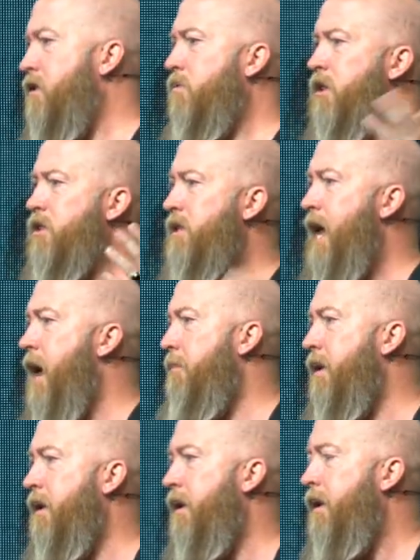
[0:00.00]
This is what just
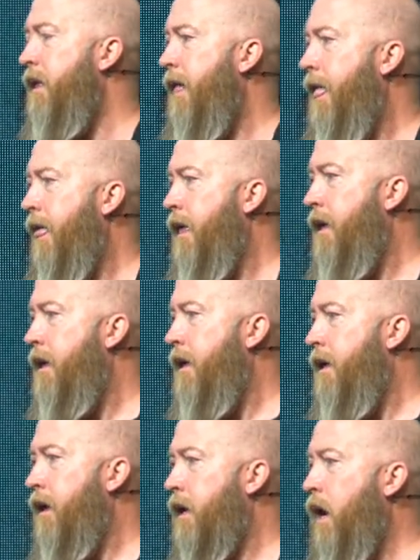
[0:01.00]
happened. And
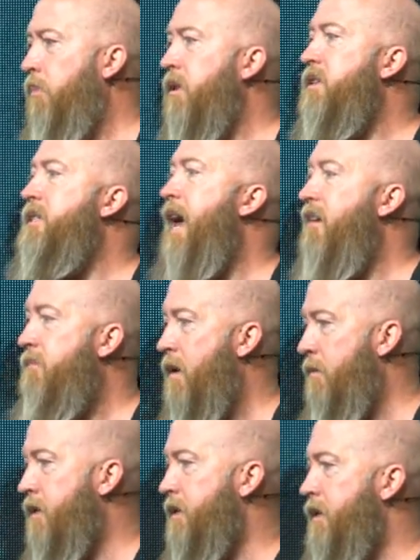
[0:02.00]
a couple of
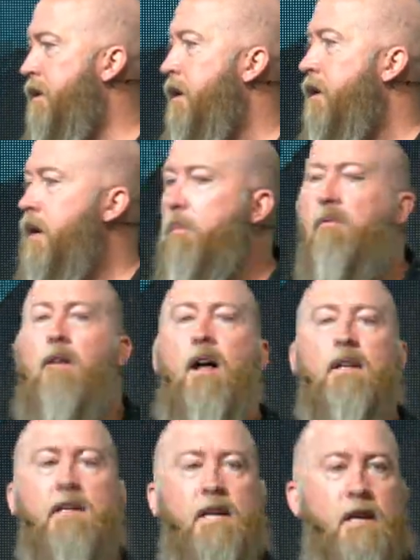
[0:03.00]
staff members and a couple of
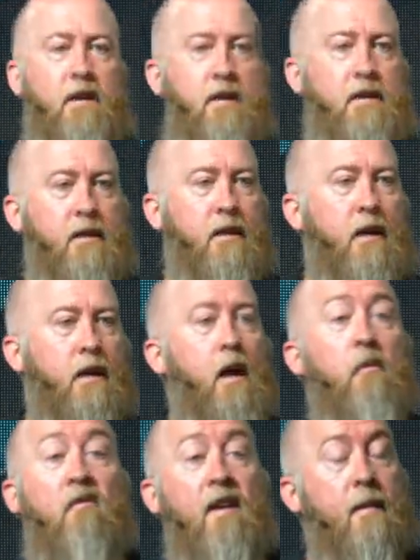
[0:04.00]
volunteers and
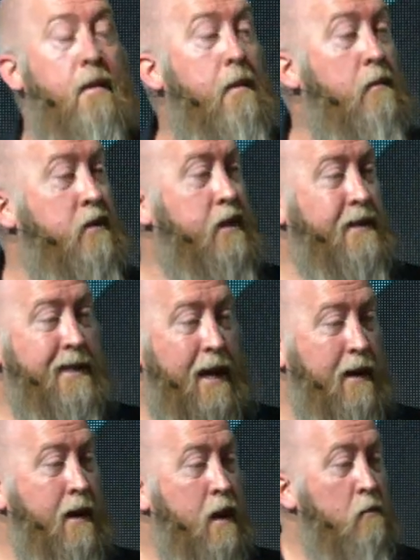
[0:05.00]
a couple of family members, they just
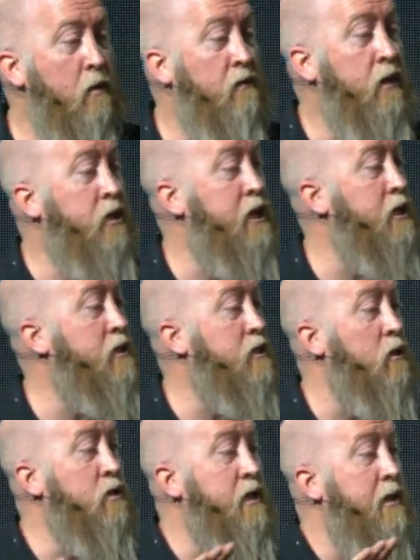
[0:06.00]
kind of move their chairs
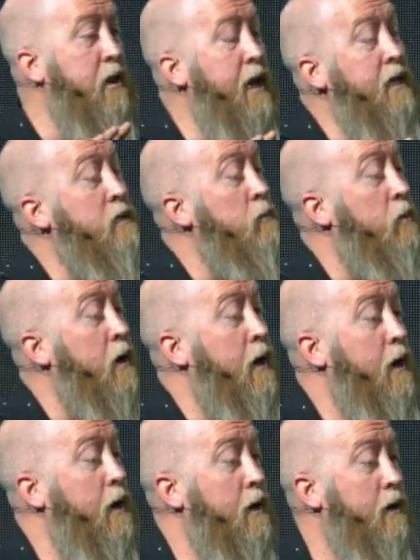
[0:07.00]
close, lay their hands, and
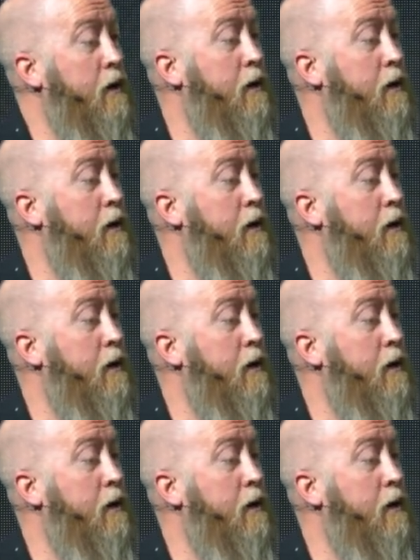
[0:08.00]
pray.